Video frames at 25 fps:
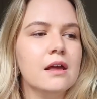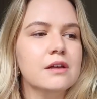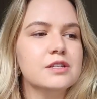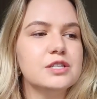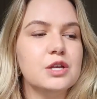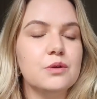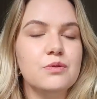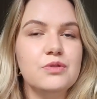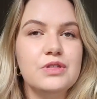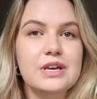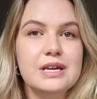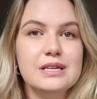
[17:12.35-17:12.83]

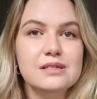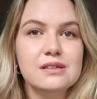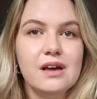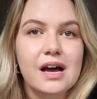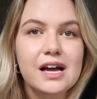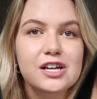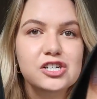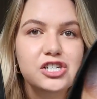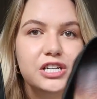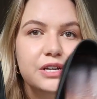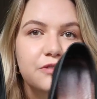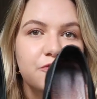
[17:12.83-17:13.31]
So these are
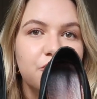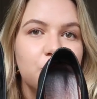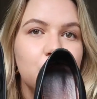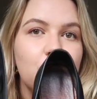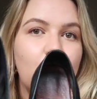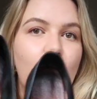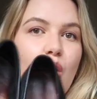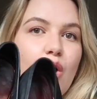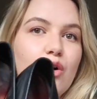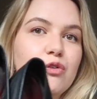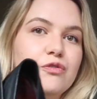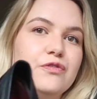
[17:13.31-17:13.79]
actually
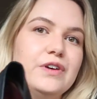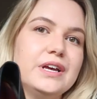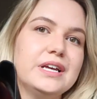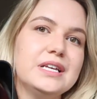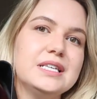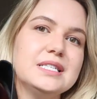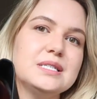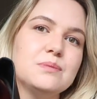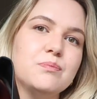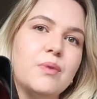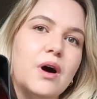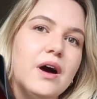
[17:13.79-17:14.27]
from
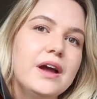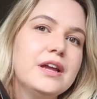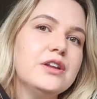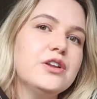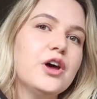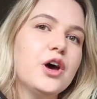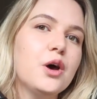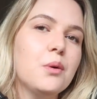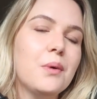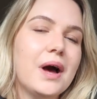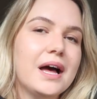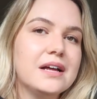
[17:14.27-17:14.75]
Office, but I
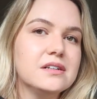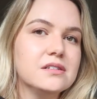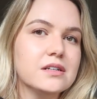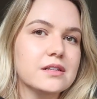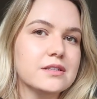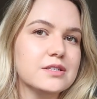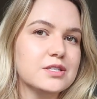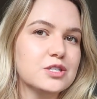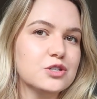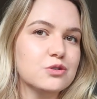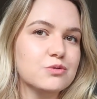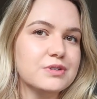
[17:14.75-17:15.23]
know And
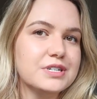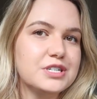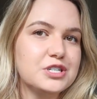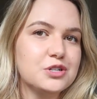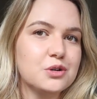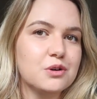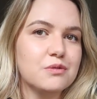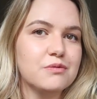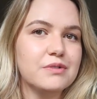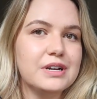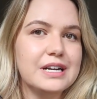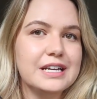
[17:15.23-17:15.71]
Other Stories
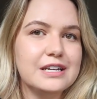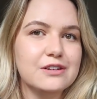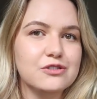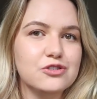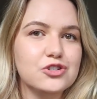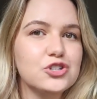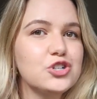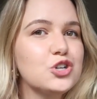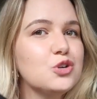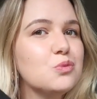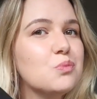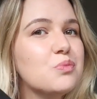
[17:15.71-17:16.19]
do a really good
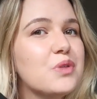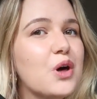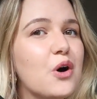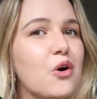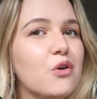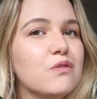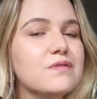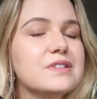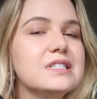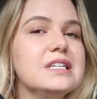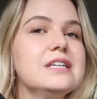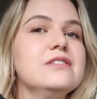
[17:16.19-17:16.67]
dupe. They're
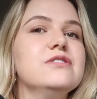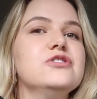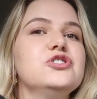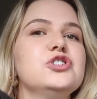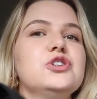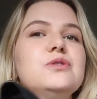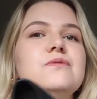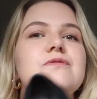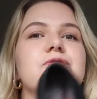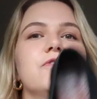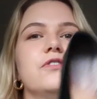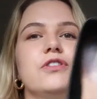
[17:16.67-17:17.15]
obviously the
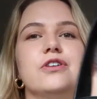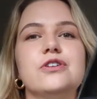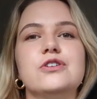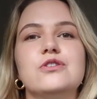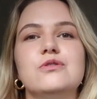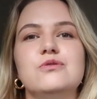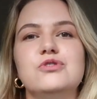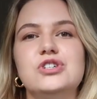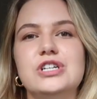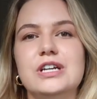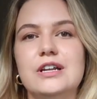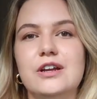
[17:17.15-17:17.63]
dupe for the
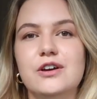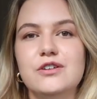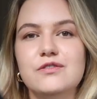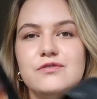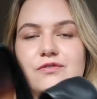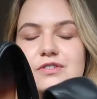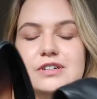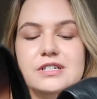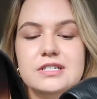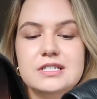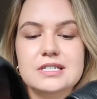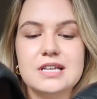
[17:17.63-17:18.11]
Gucci
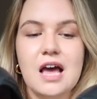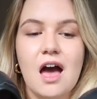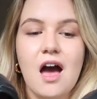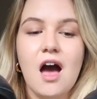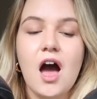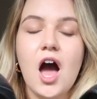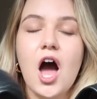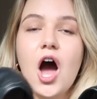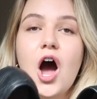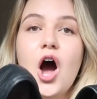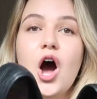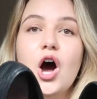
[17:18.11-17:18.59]
loafers,
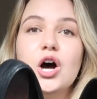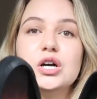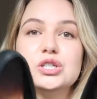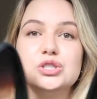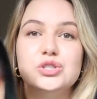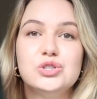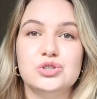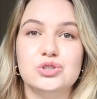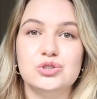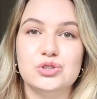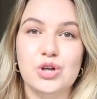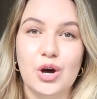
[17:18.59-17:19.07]

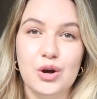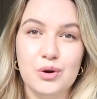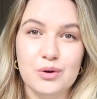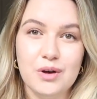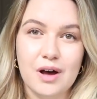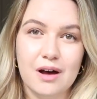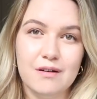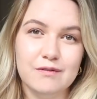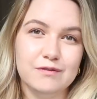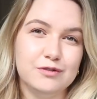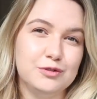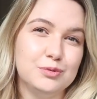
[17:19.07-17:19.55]
so
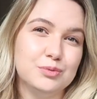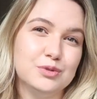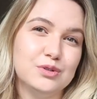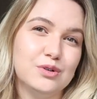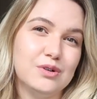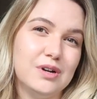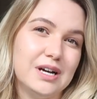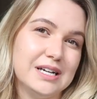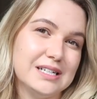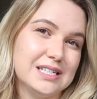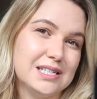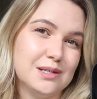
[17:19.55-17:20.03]

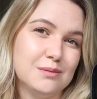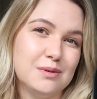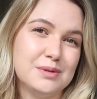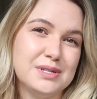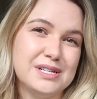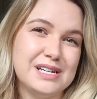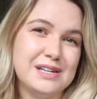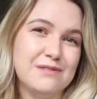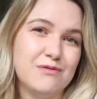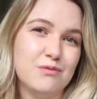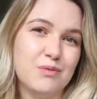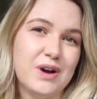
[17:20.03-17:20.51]
comfortable like
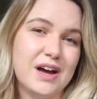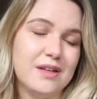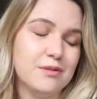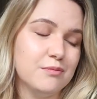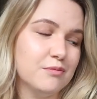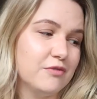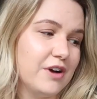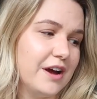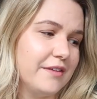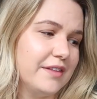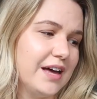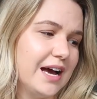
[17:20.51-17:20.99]
sometimes I even wear
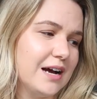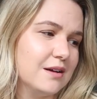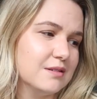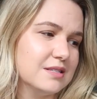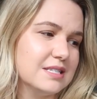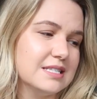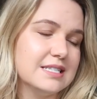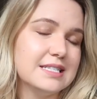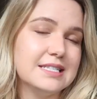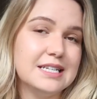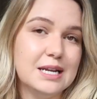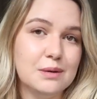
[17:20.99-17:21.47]
them around the
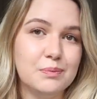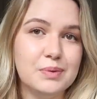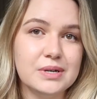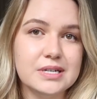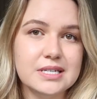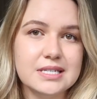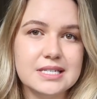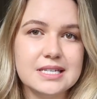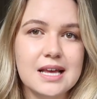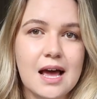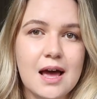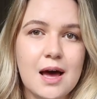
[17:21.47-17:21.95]
house as
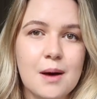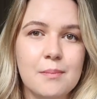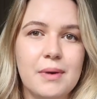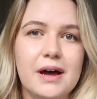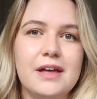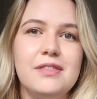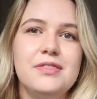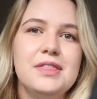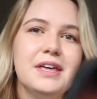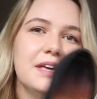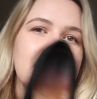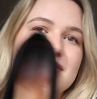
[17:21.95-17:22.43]
slippers but
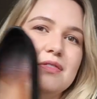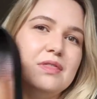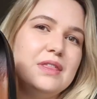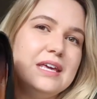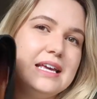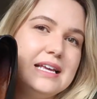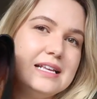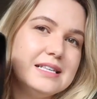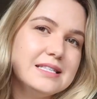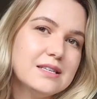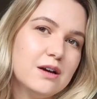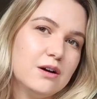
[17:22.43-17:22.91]
I think
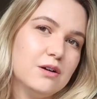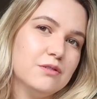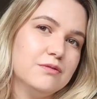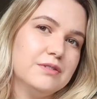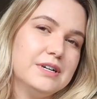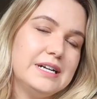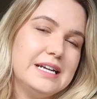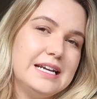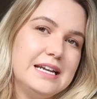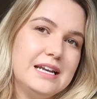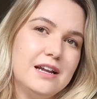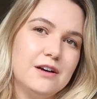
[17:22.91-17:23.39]
these are
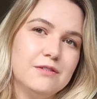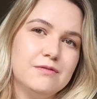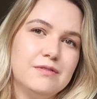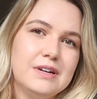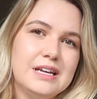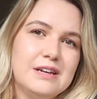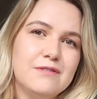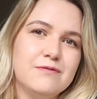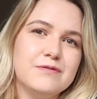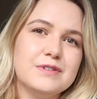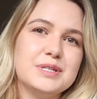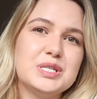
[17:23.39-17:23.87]
really
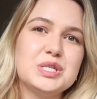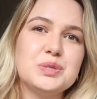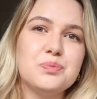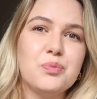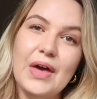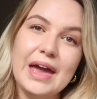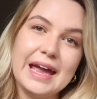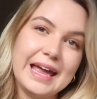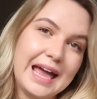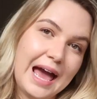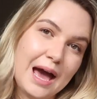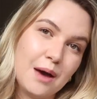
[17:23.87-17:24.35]
lovely for
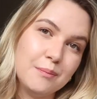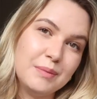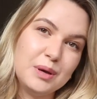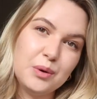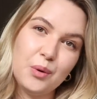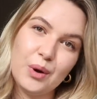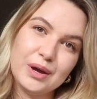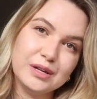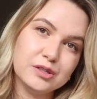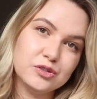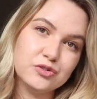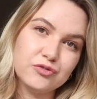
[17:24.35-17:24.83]
they can be
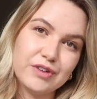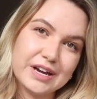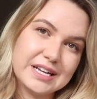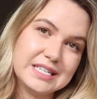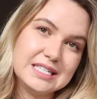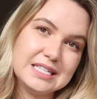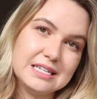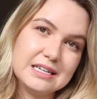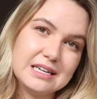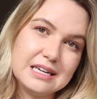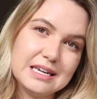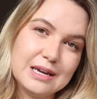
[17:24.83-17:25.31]
quite
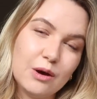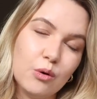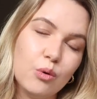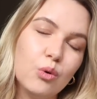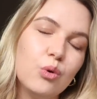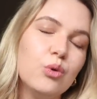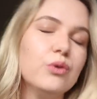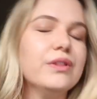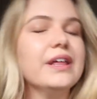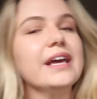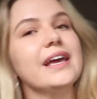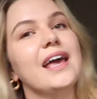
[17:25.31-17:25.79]
dressy
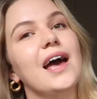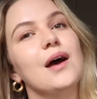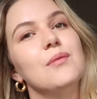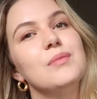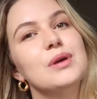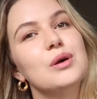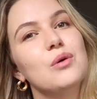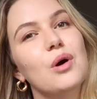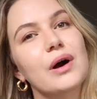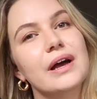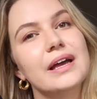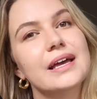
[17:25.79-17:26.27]
or they can
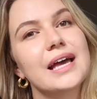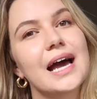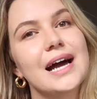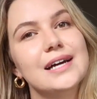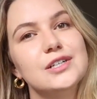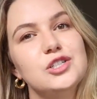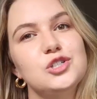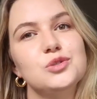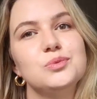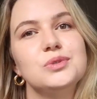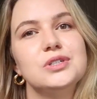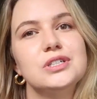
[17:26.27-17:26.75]
be quite
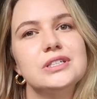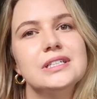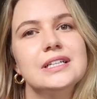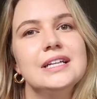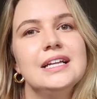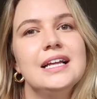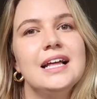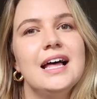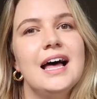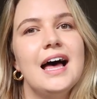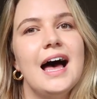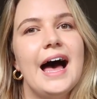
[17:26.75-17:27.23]
casual
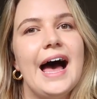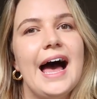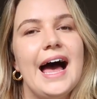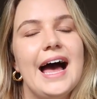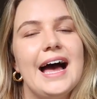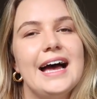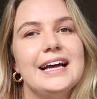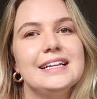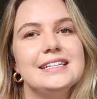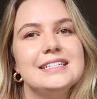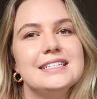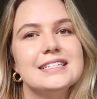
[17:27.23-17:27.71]

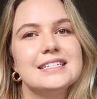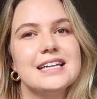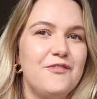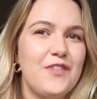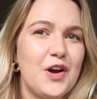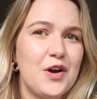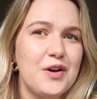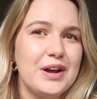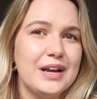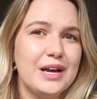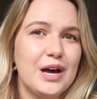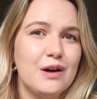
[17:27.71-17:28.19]
and
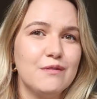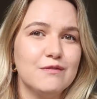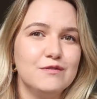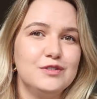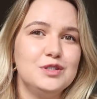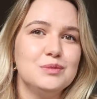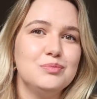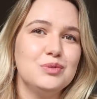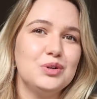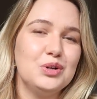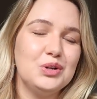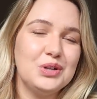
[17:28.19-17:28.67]
very
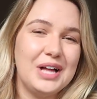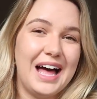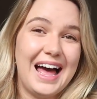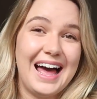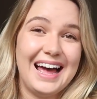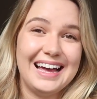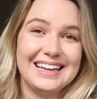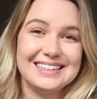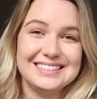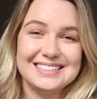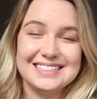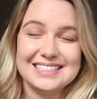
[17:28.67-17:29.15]
comfortable
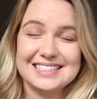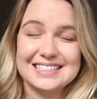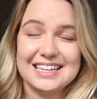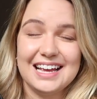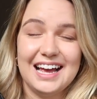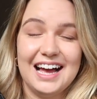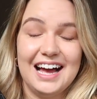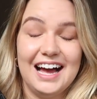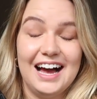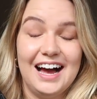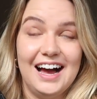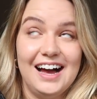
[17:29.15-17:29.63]
and
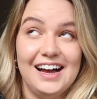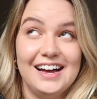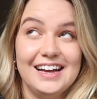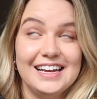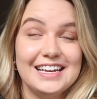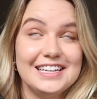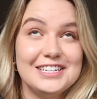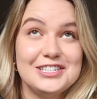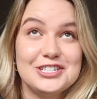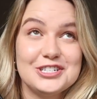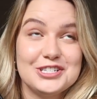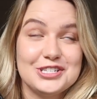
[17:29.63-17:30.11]

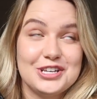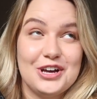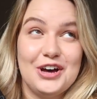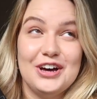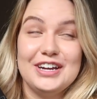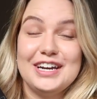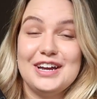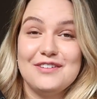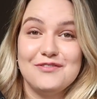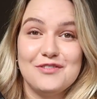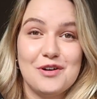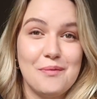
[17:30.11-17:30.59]
I just
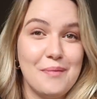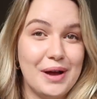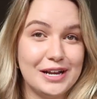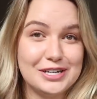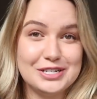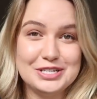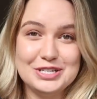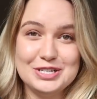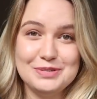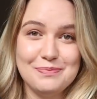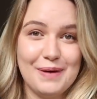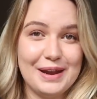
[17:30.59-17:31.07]
can't ever
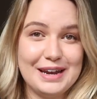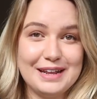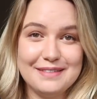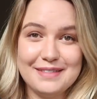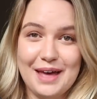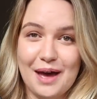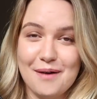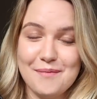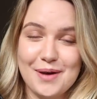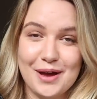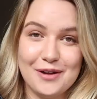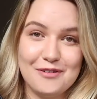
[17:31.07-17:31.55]
imagine spending
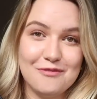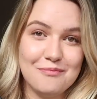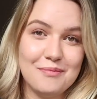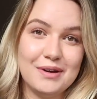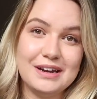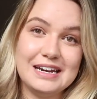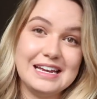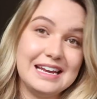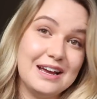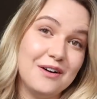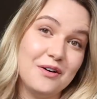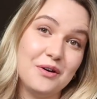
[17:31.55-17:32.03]
that amount of
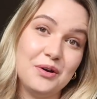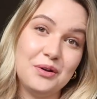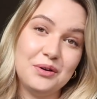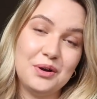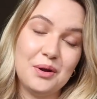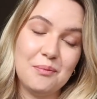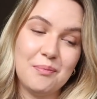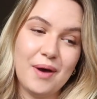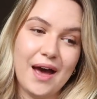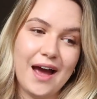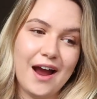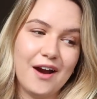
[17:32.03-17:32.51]
money on
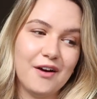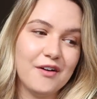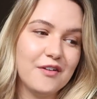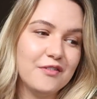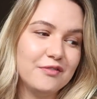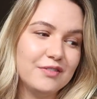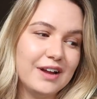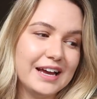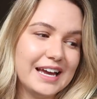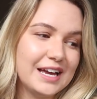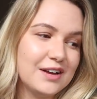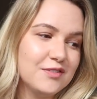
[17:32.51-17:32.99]
a pair
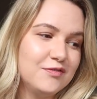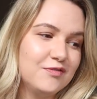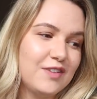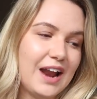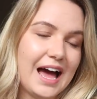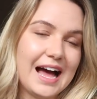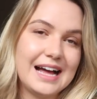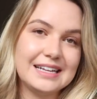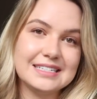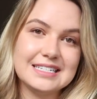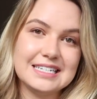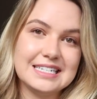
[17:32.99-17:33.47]
of like
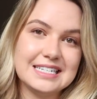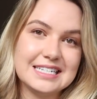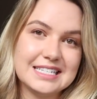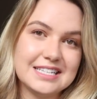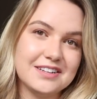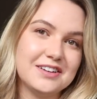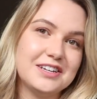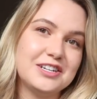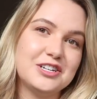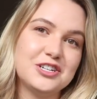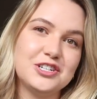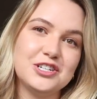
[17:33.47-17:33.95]
flat
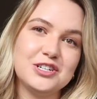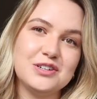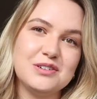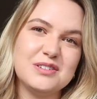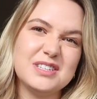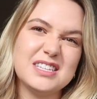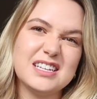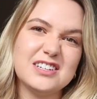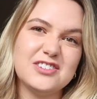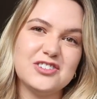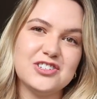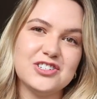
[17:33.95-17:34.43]
designer
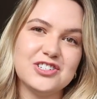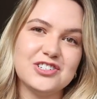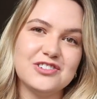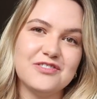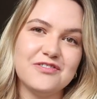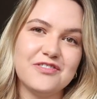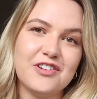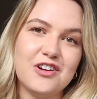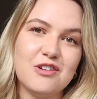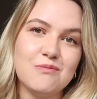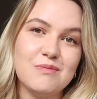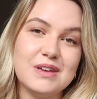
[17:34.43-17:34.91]
shoes. That's just
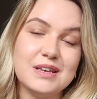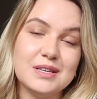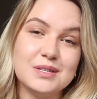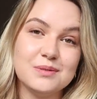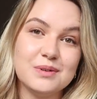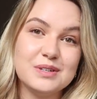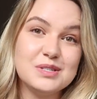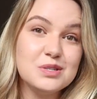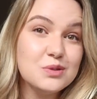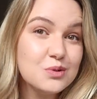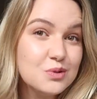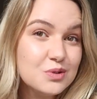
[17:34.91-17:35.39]
not very me.
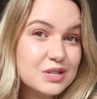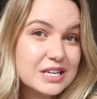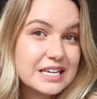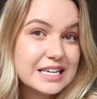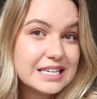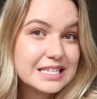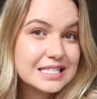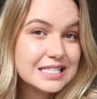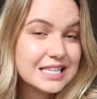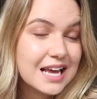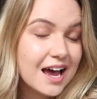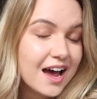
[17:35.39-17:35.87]
So I saw
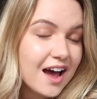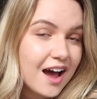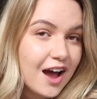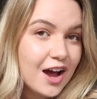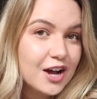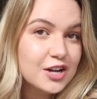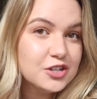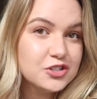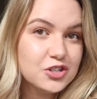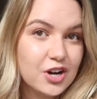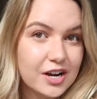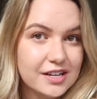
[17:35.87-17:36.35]
these,
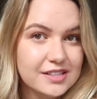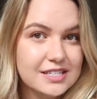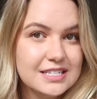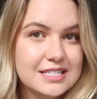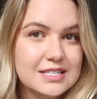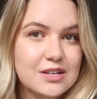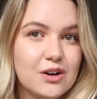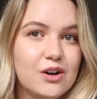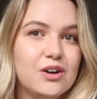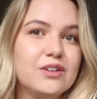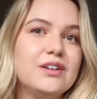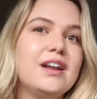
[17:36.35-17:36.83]
tried
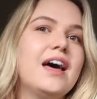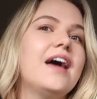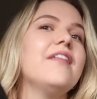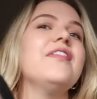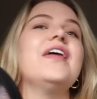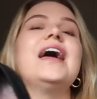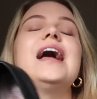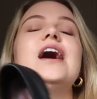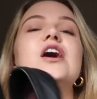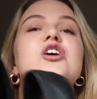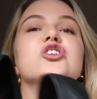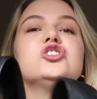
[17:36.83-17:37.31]
these on.
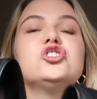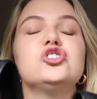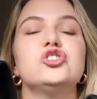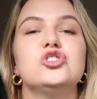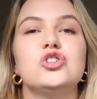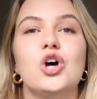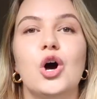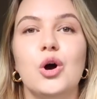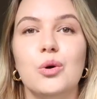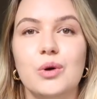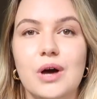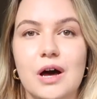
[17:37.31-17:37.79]
They are
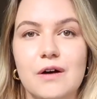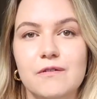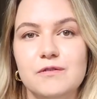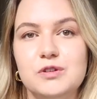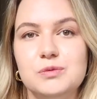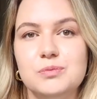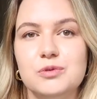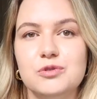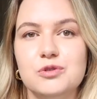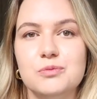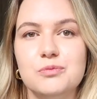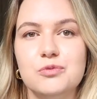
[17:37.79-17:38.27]
so
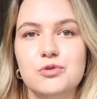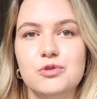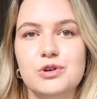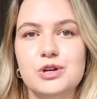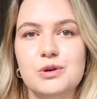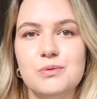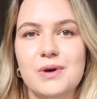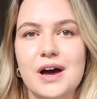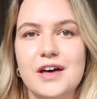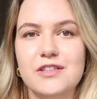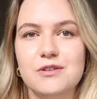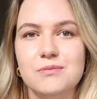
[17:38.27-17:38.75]
comfortable. The more
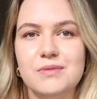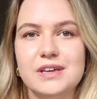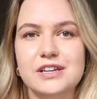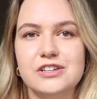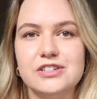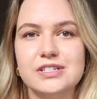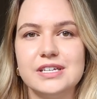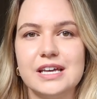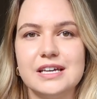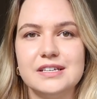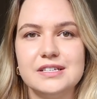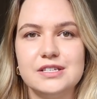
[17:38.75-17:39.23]
you wear them, they
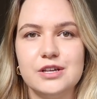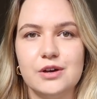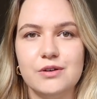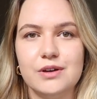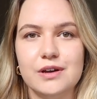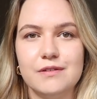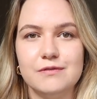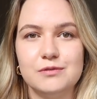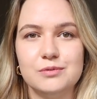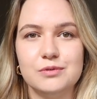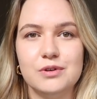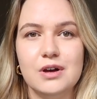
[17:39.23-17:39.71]
just get so
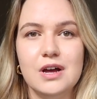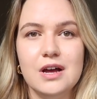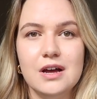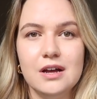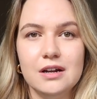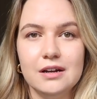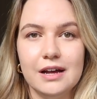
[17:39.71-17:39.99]
comfortable.